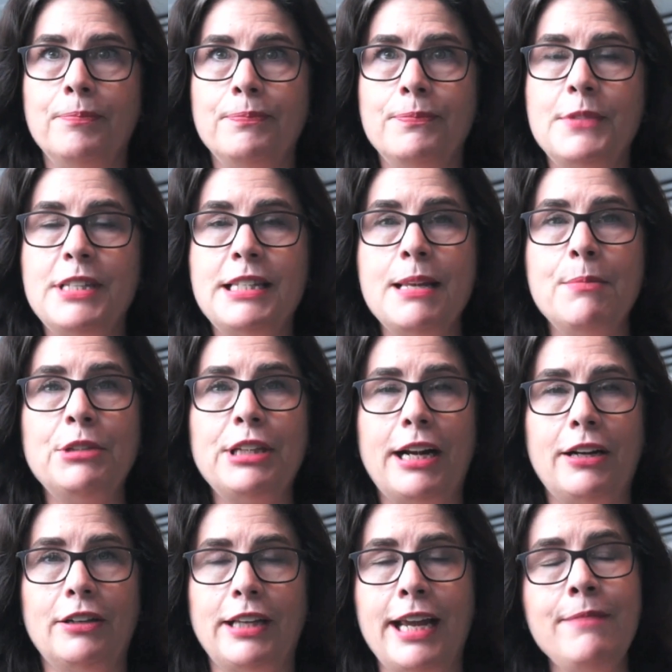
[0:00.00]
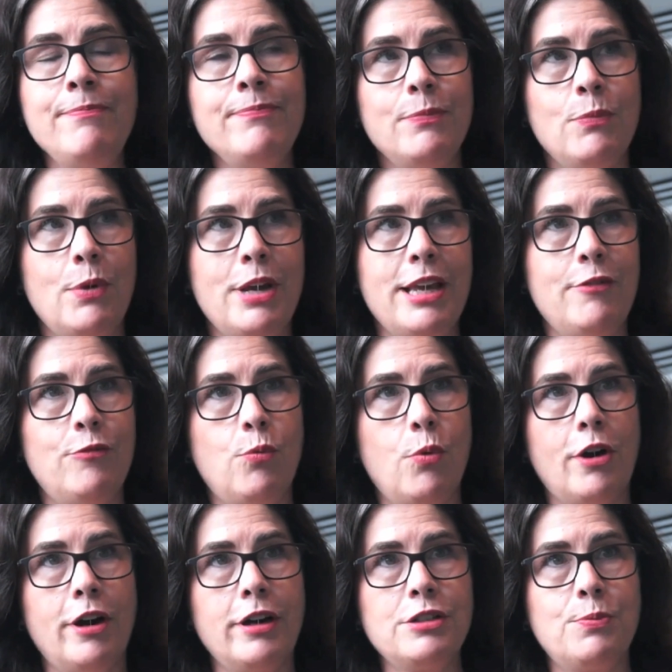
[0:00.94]
Similarly, we've
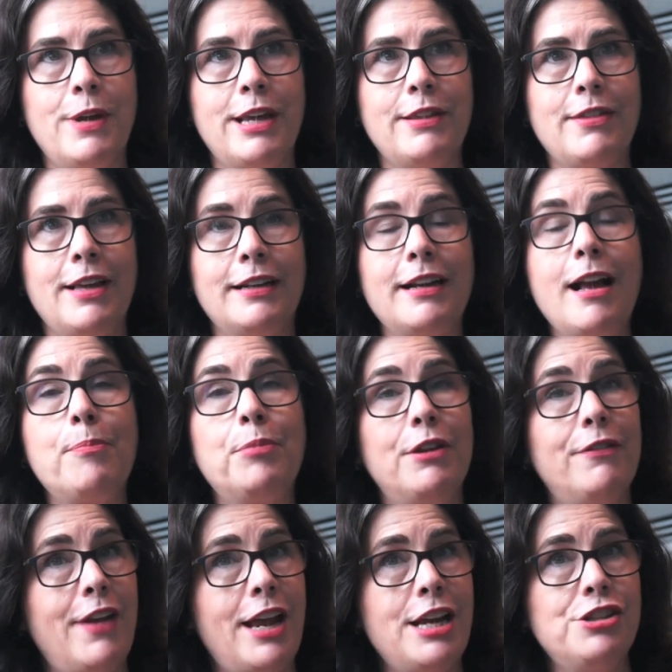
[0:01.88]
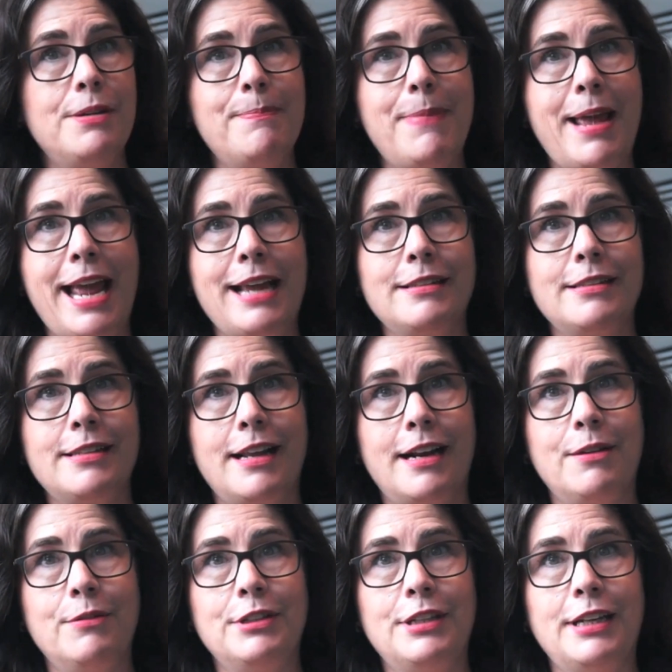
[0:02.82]
worked with a couple of Asian banks
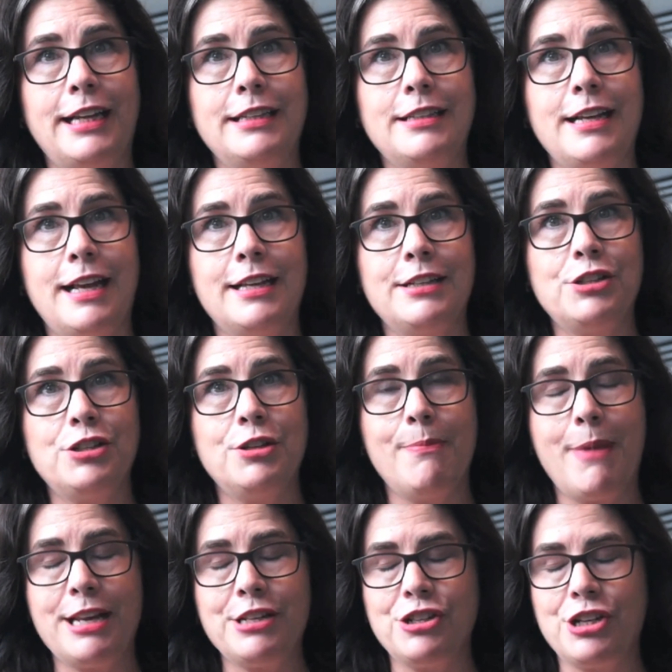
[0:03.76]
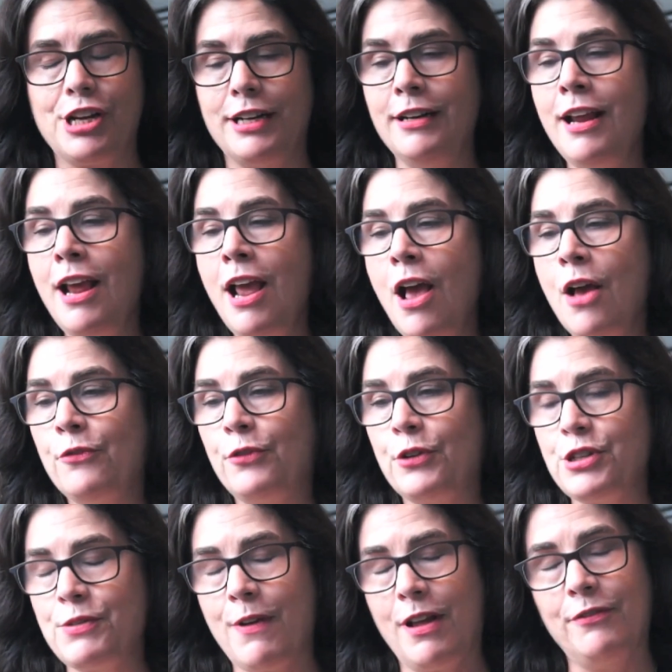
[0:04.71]
that I would like to mention.
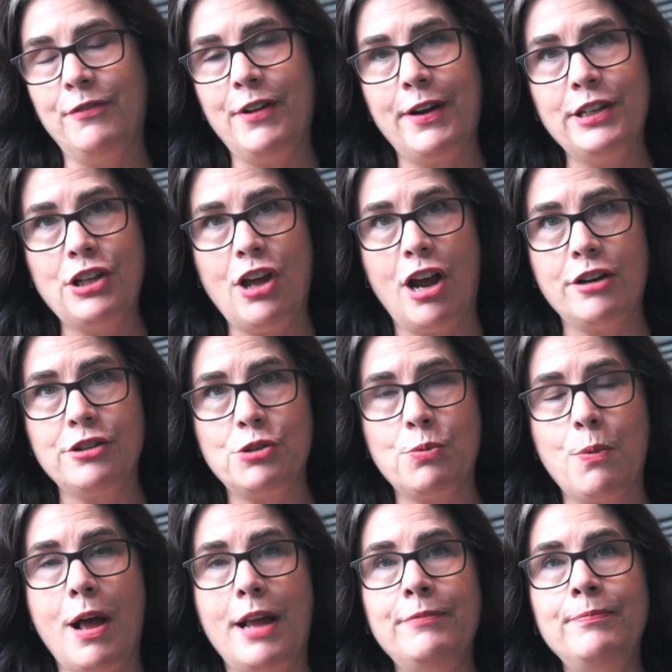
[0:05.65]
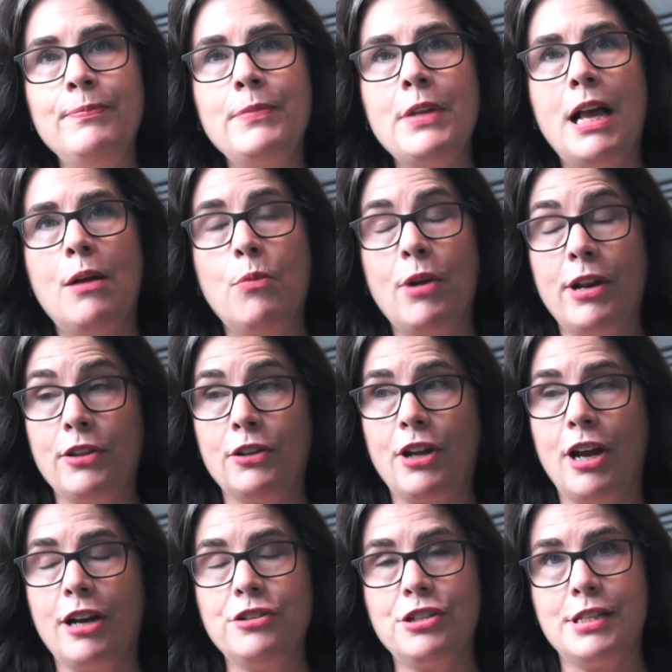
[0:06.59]
First of all, a very large one of the
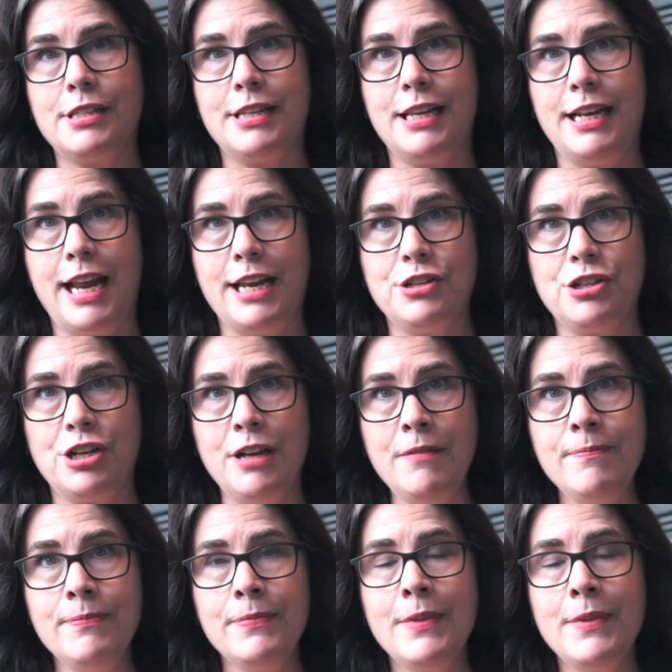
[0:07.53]
largest in Asia,